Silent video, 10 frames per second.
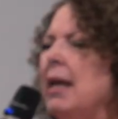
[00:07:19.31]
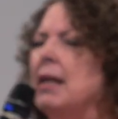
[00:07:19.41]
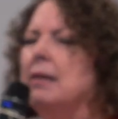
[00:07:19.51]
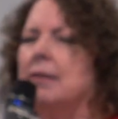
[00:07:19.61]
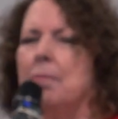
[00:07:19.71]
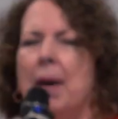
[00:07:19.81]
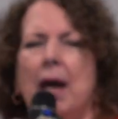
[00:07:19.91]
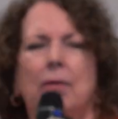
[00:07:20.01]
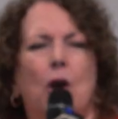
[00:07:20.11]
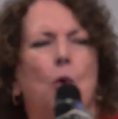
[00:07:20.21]
It is
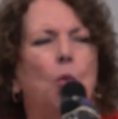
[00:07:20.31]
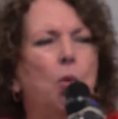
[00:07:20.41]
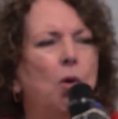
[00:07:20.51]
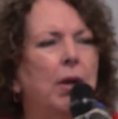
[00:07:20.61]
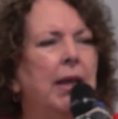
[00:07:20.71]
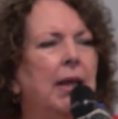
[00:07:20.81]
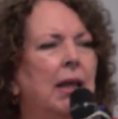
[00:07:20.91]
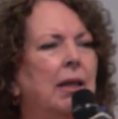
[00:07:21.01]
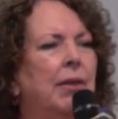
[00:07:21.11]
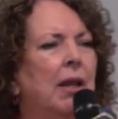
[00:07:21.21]
about walking
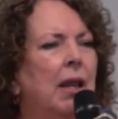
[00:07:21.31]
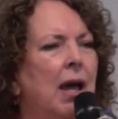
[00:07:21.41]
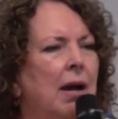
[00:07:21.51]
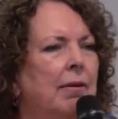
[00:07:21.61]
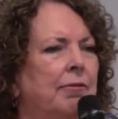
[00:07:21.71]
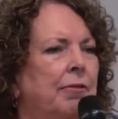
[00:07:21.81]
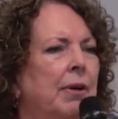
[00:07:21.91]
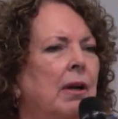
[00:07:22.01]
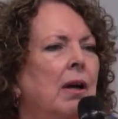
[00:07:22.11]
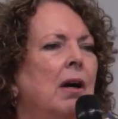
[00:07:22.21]
in the
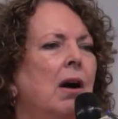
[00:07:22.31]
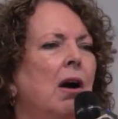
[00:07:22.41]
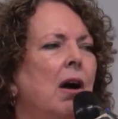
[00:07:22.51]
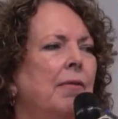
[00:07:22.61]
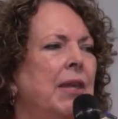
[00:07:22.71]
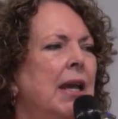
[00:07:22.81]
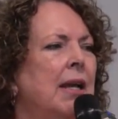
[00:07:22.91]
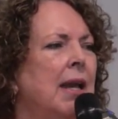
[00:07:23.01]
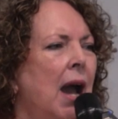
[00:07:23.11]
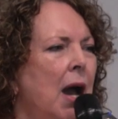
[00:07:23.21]
love, the
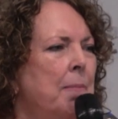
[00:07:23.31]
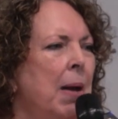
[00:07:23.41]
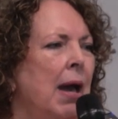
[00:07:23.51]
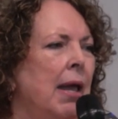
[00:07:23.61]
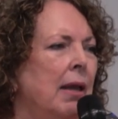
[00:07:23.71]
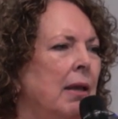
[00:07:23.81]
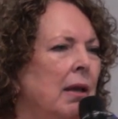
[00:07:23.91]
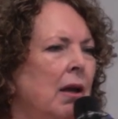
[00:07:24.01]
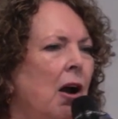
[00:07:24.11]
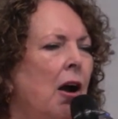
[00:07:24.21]
agape
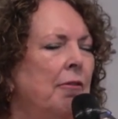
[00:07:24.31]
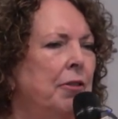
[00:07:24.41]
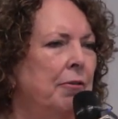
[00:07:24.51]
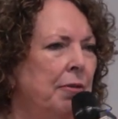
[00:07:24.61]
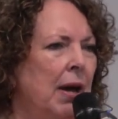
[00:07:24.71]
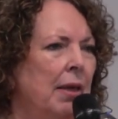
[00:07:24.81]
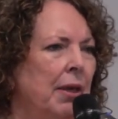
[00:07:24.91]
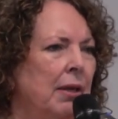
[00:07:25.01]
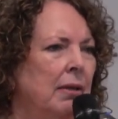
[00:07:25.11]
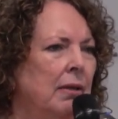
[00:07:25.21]
of the
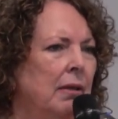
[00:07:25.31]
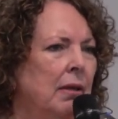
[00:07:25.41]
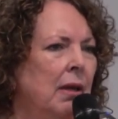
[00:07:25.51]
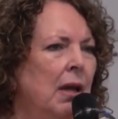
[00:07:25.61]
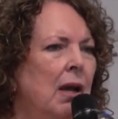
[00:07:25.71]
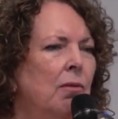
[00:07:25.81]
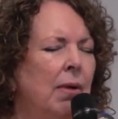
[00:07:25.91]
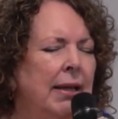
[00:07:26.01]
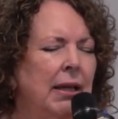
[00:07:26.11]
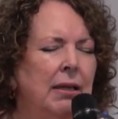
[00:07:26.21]
Father.
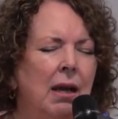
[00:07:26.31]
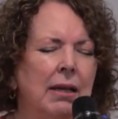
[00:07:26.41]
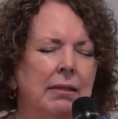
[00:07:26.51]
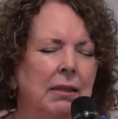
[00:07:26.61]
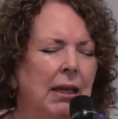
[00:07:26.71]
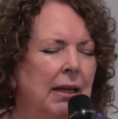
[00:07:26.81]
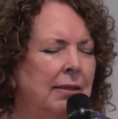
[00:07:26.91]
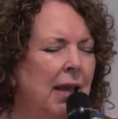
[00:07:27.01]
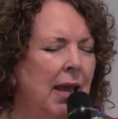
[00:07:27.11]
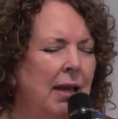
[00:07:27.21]
Recognizing that
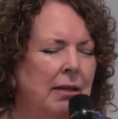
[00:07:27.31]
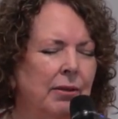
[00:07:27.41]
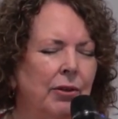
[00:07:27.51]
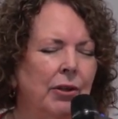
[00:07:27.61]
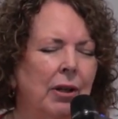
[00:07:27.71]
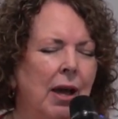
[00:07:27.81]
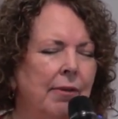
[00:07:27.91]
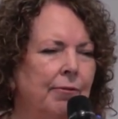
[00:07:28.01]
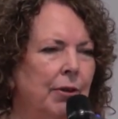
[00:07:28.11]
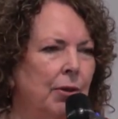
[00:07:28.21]
his hand is on your
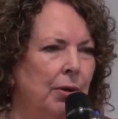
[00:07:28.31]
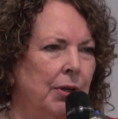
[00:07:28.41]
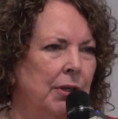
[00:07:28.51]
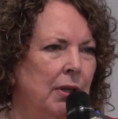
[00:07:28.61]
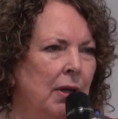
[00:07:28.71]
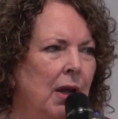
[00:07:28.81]
life for good.